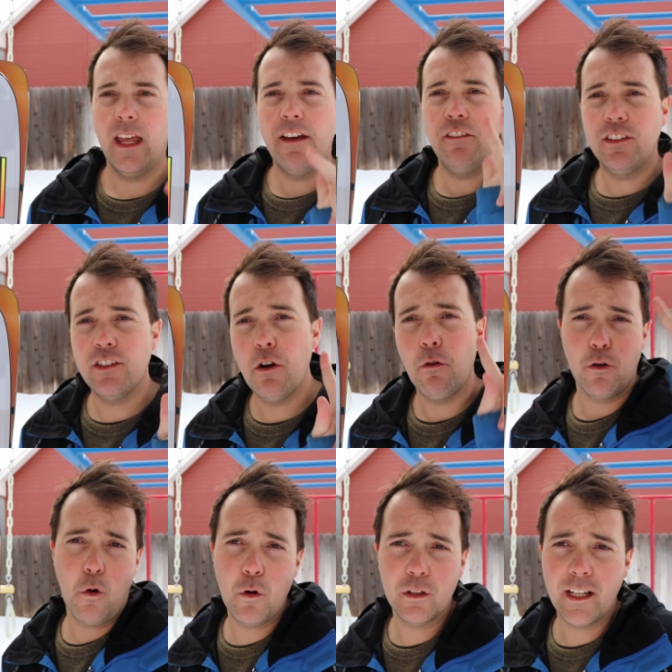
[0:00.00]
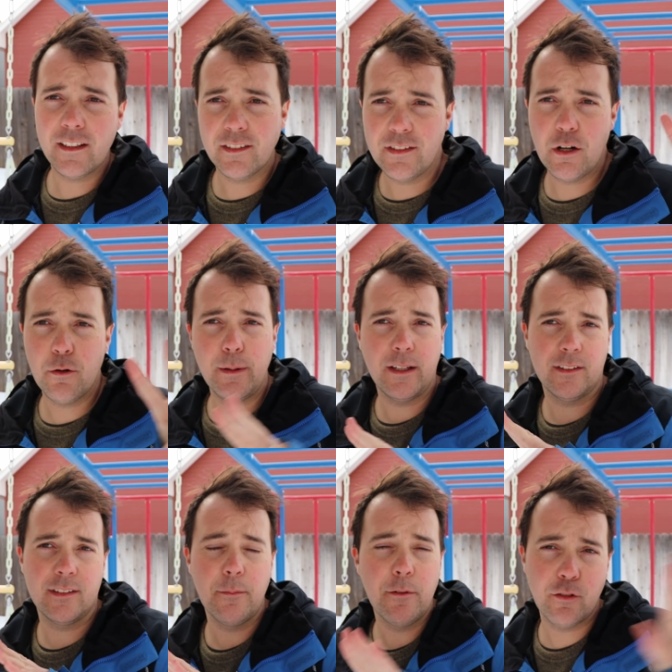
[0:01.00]
heavy snow or light snow, because
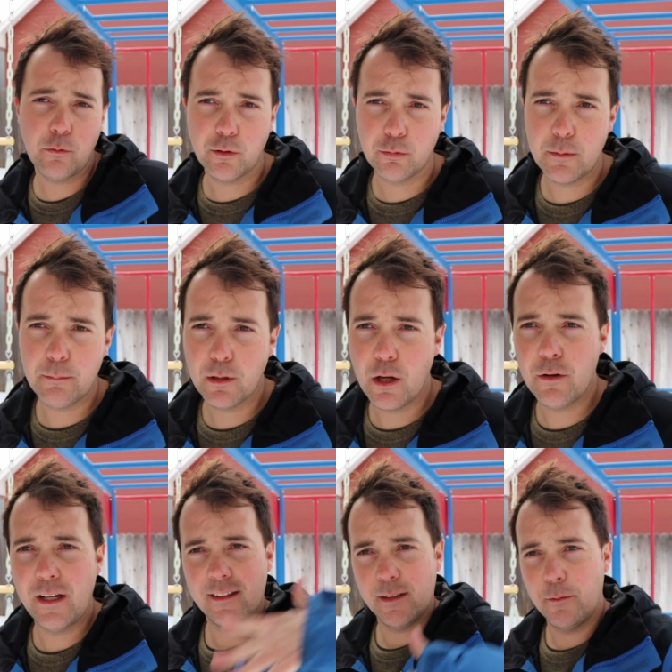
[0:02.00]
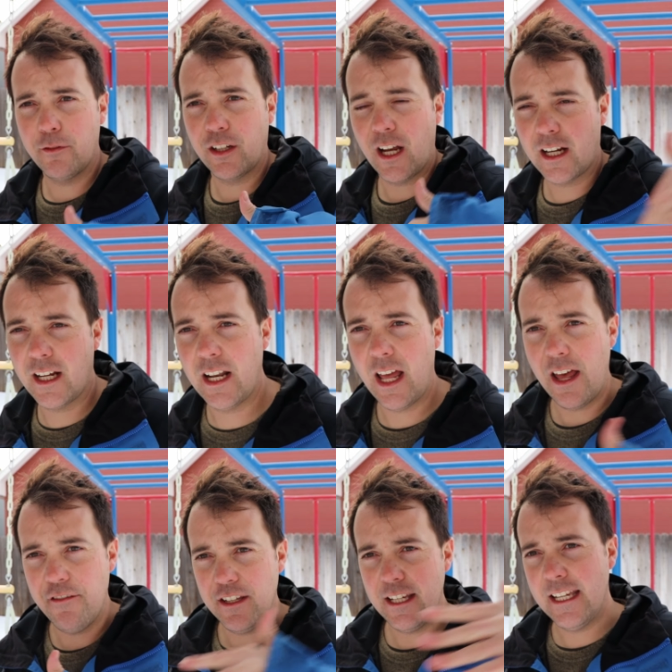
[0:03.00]
some of it was windblown and some of it got kind of
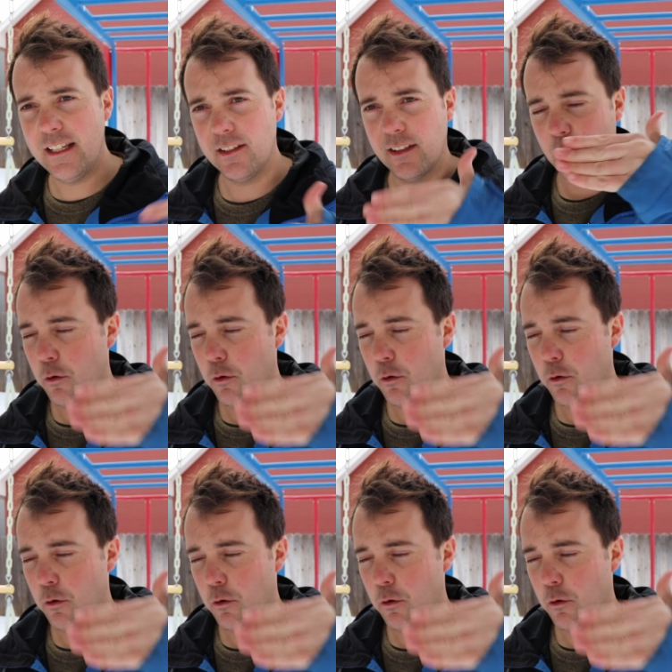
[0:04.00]
heavy into the